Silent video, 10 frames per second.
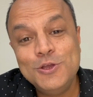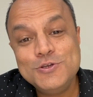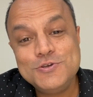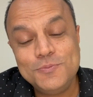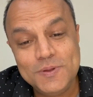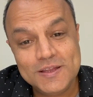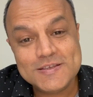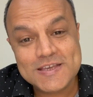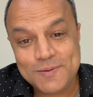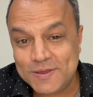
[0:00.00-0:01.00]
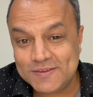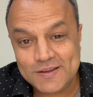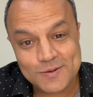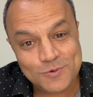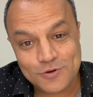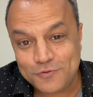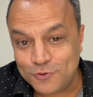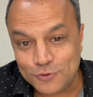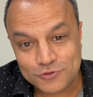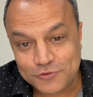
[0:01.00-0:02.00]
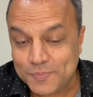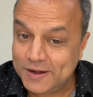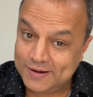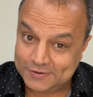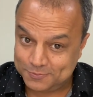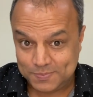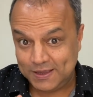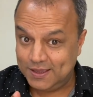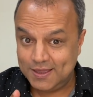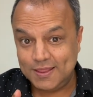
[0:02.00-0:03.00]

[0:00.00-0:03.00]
should be the same as the number of rows of matrix B.